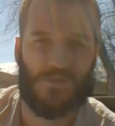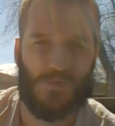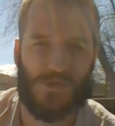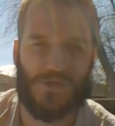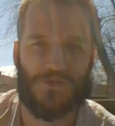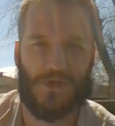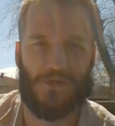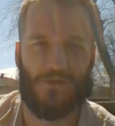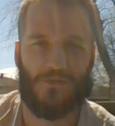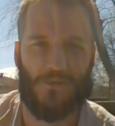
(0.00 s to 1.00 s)
once you
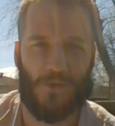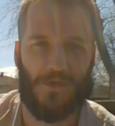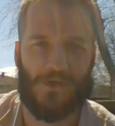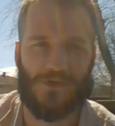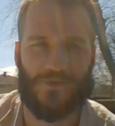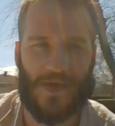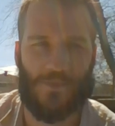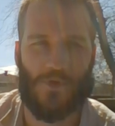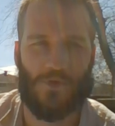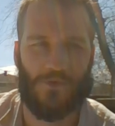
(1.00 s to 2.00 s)
run 4 liters of tap
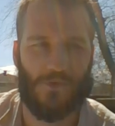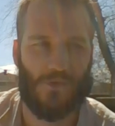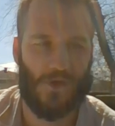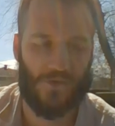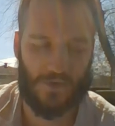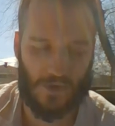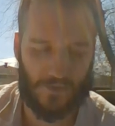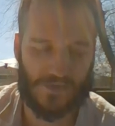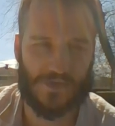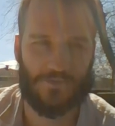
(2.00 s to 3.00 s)
water through all the gunk
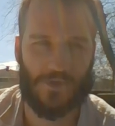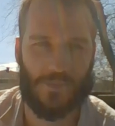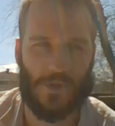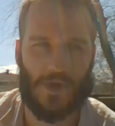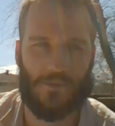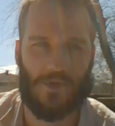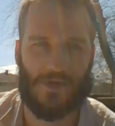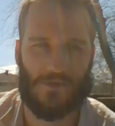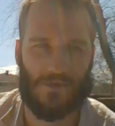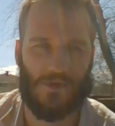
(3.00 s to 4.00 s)
that's left on the bottom, and
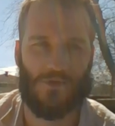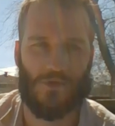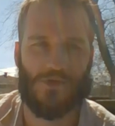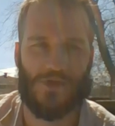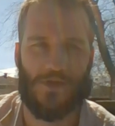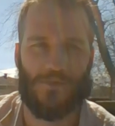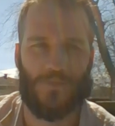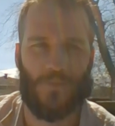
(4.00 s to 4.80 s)
it'll gross you out.